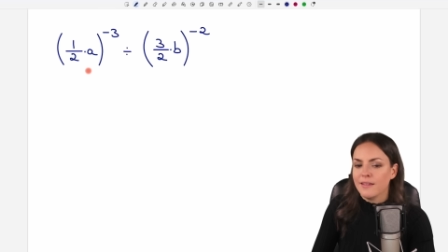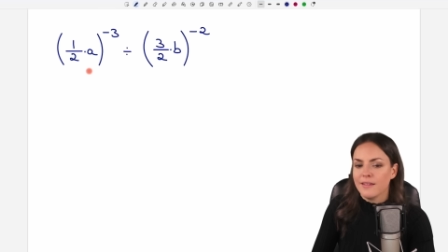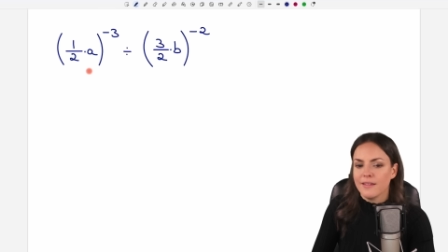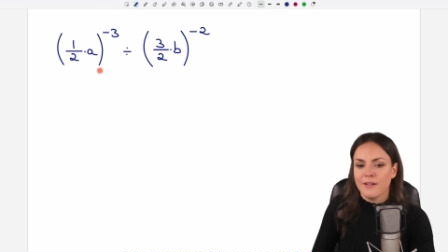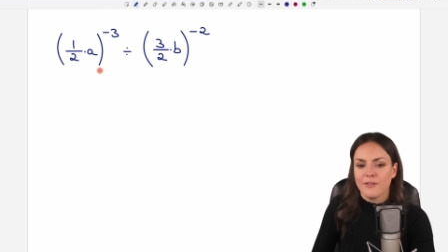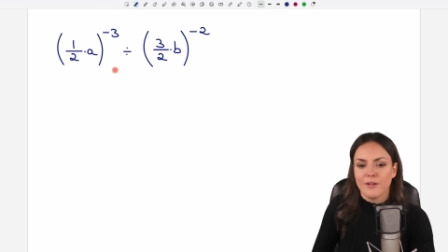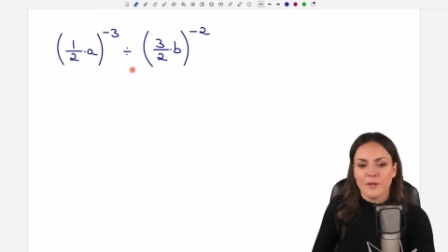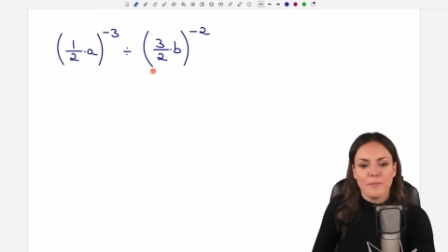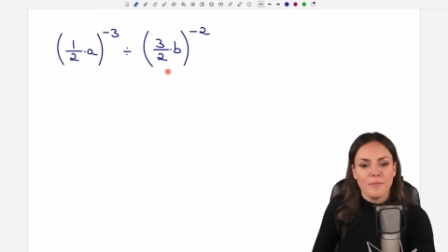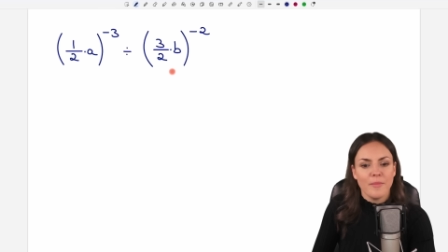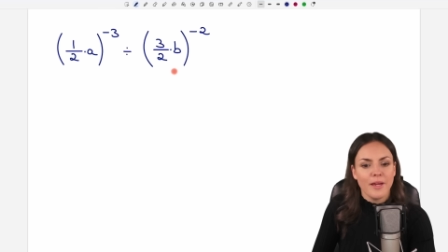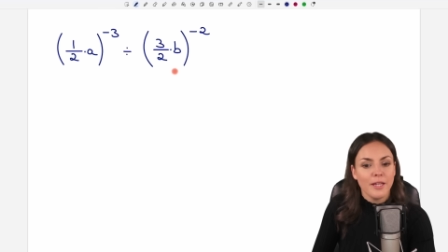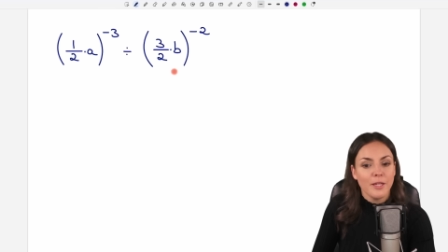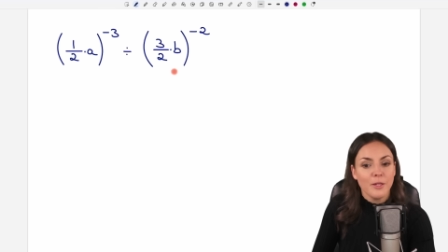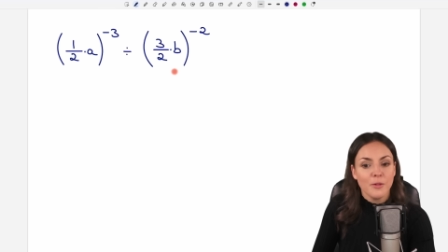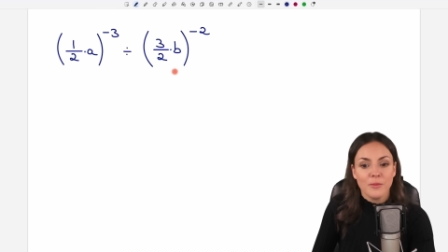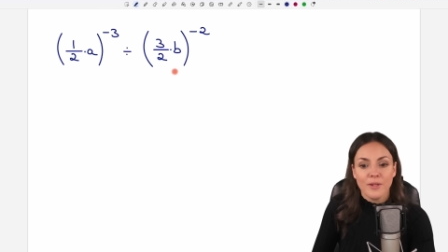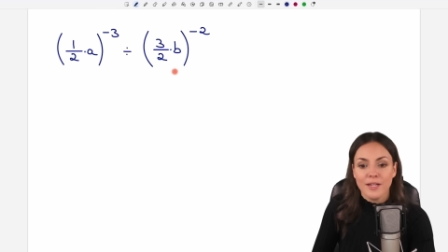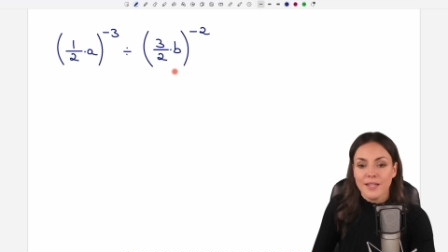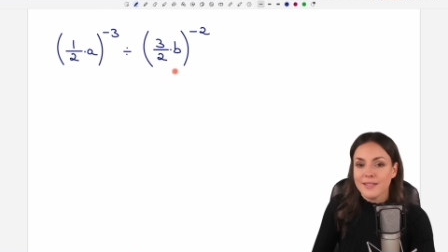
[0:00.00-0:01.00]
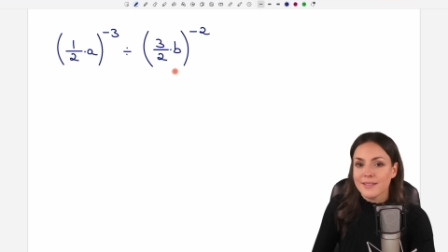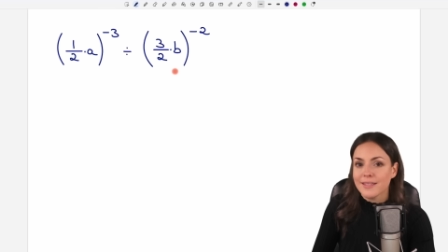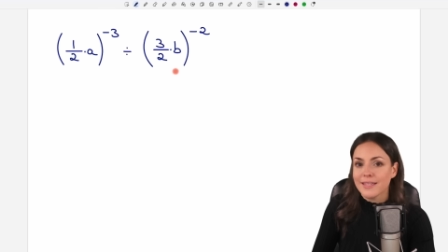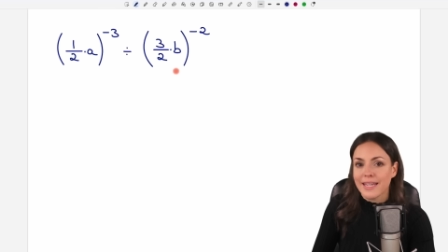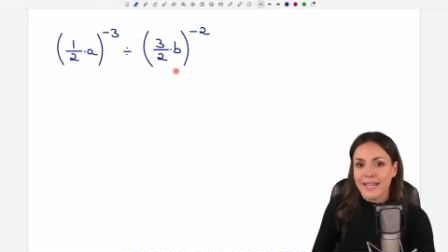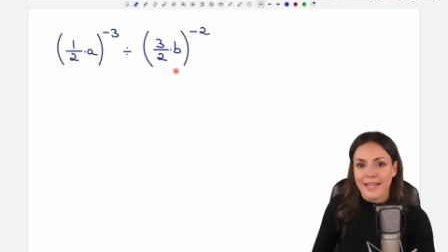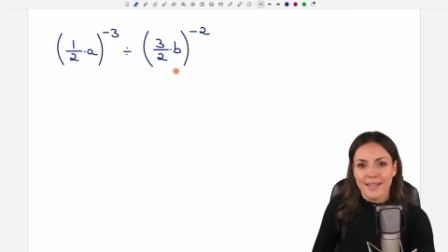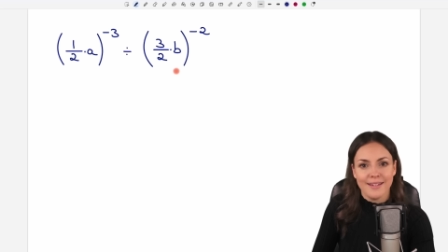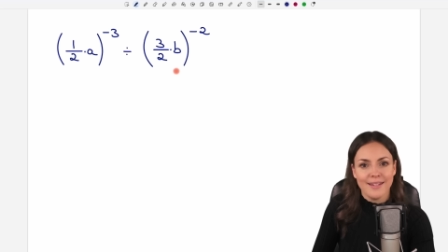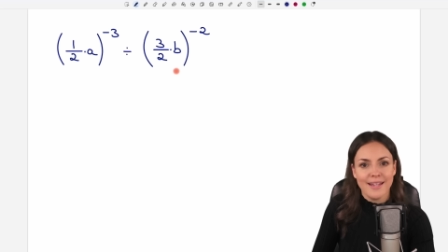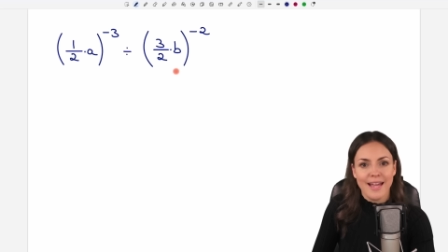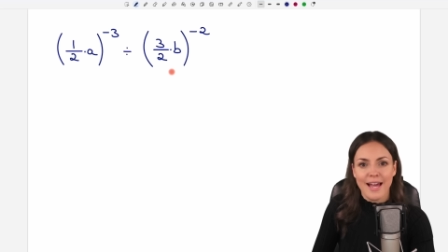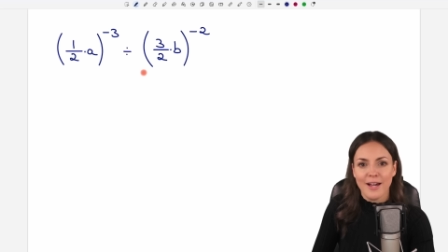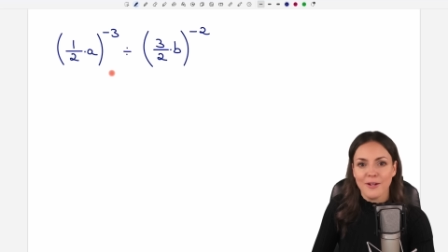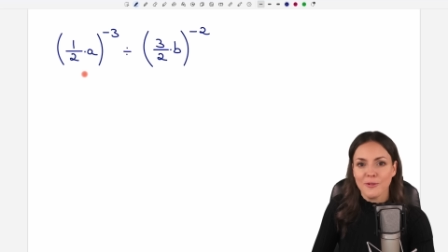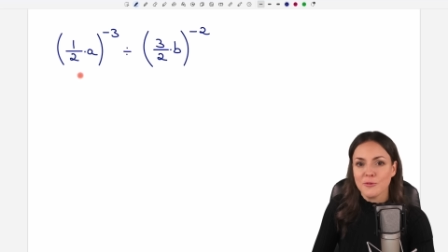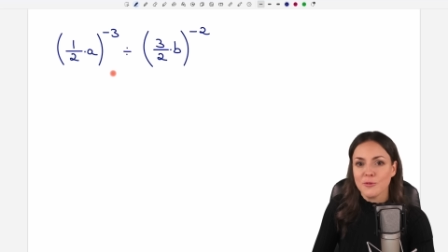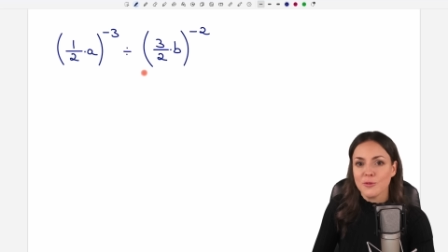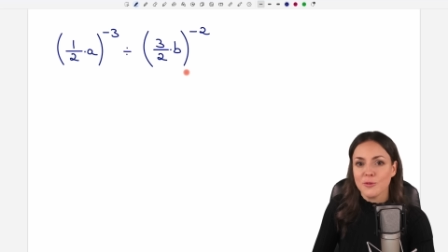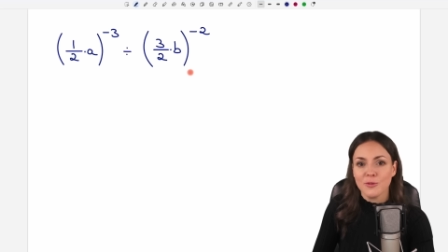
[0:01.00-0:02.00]
There are many ways, again,
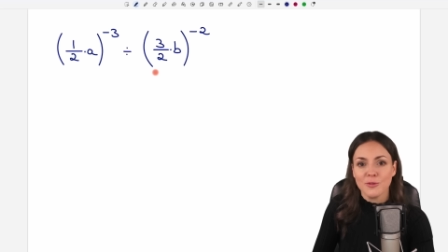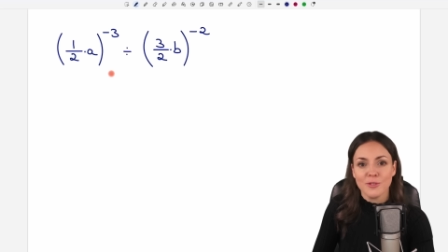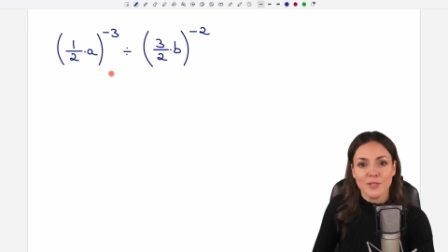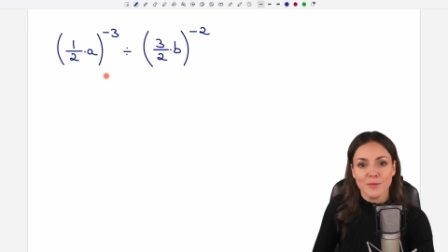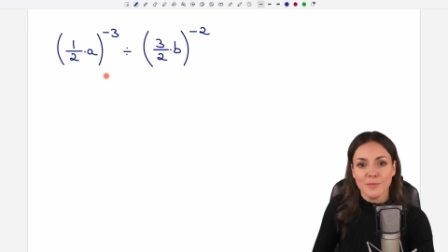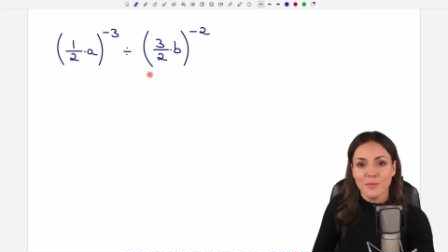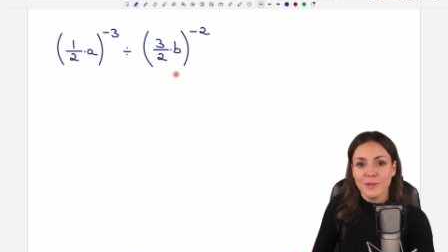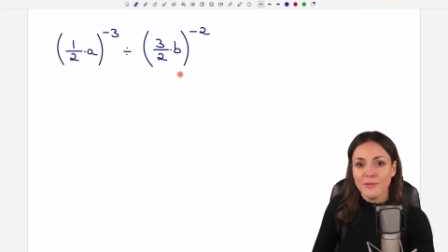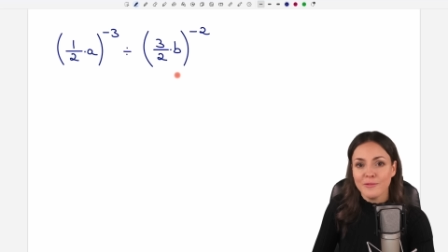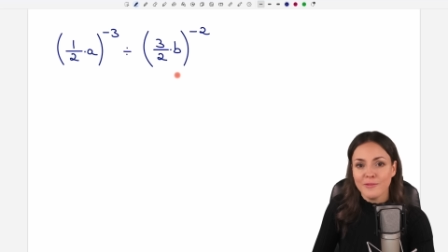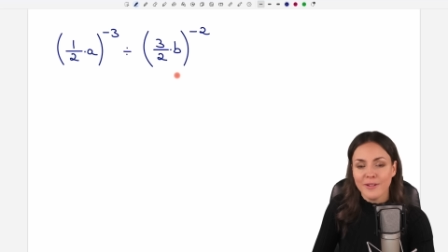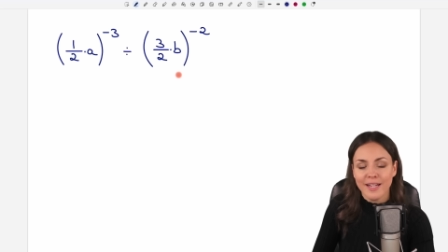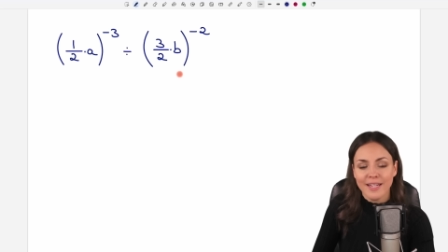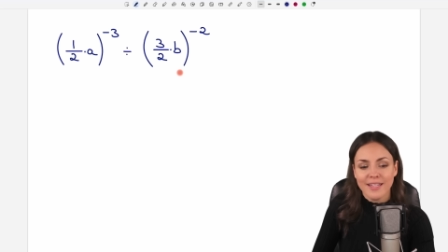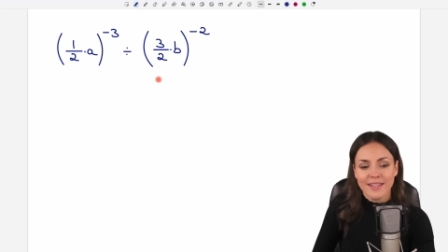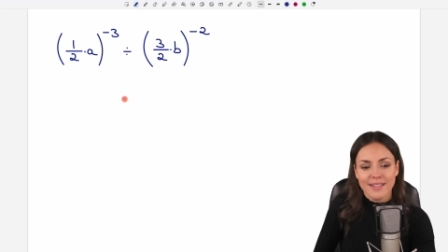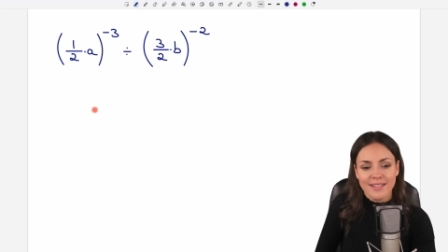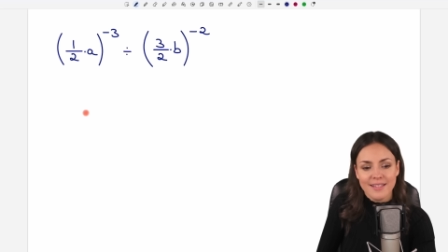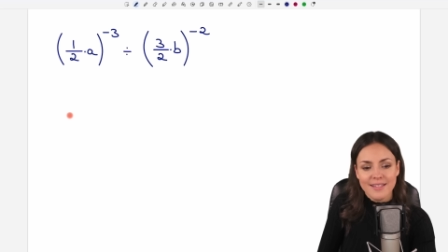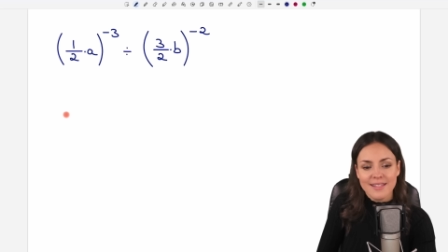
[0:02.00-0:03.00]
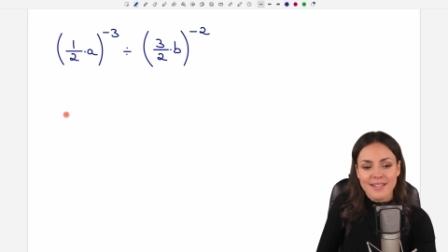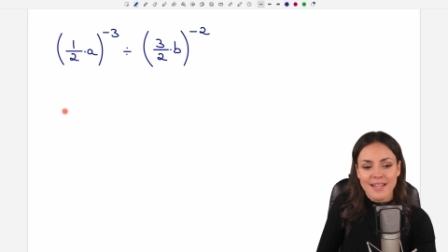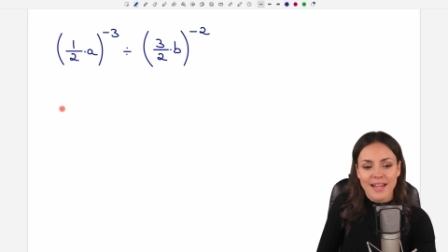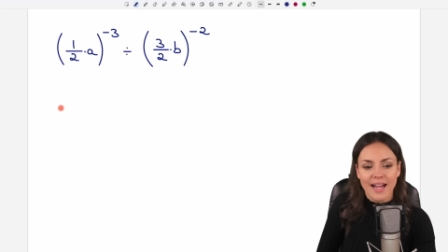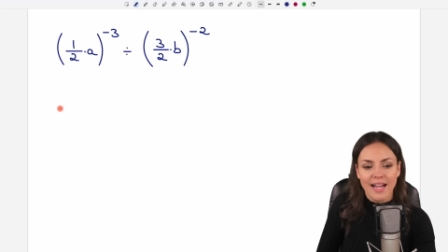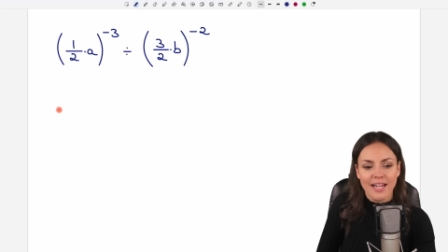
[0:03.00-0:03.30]
how to simplify this.